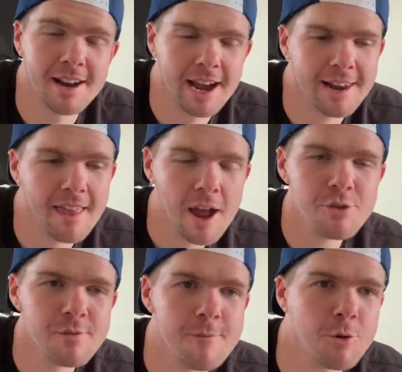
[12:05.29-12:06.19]
Out of the one
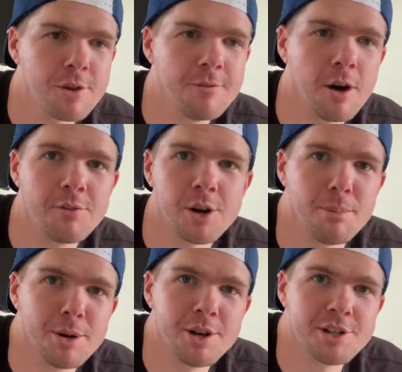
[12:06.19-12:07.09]
hundred forty-five that I
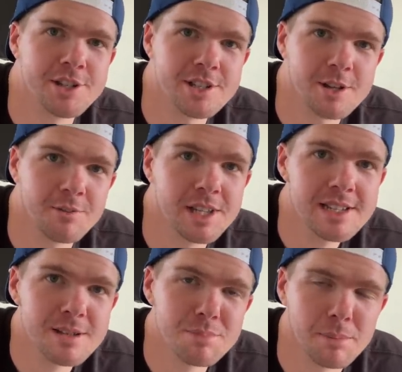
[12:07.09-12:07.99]
purchased, I've
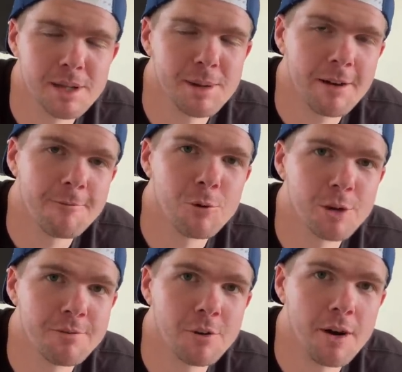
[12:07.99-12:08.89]
listed probably about
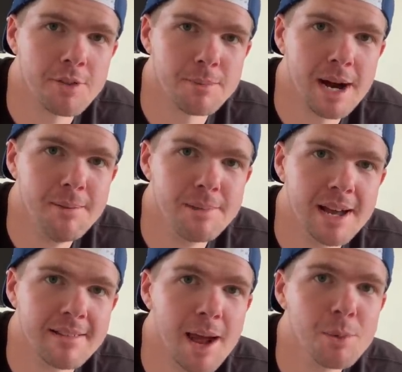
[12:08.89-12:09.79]
forty-five of them up,
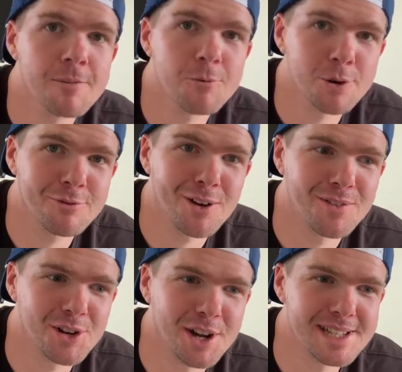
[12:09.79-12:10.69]
and they were the
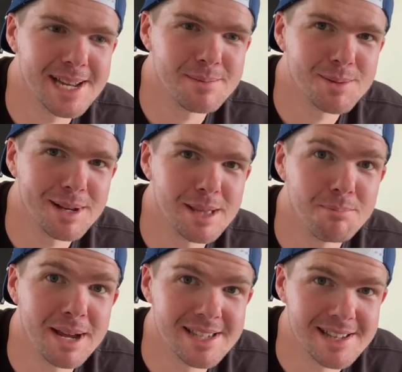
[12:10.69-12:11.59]
forty-five that I deemed to be the
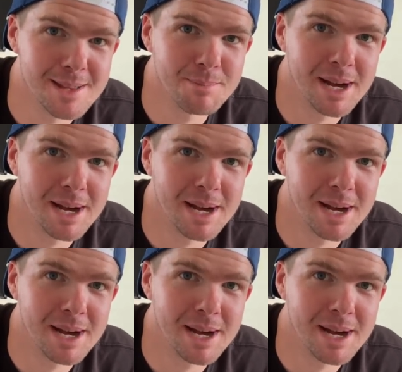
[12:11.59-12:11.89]
best of the